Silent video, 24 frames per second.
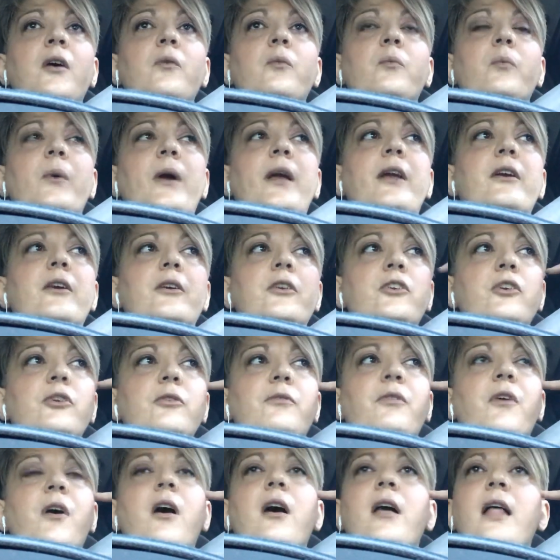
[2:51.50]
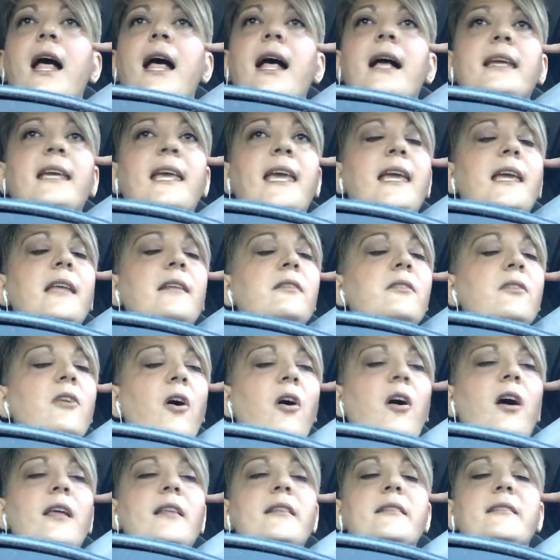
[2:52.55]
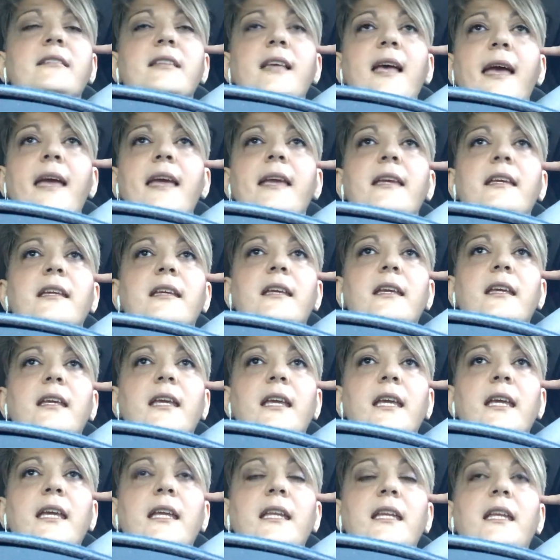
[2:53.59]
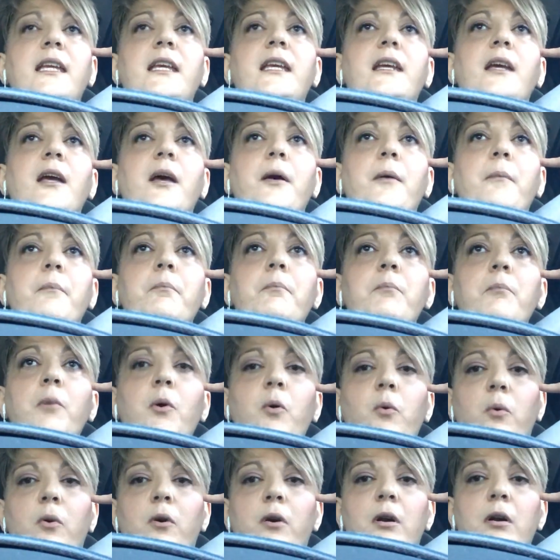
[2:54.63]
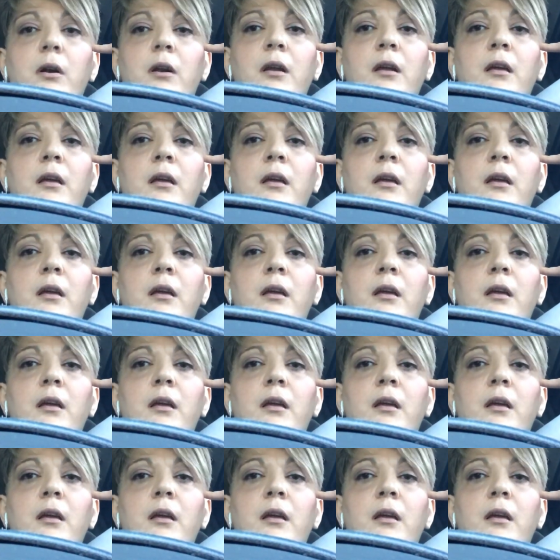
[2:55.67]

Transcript: where you thought, I cannot take any more.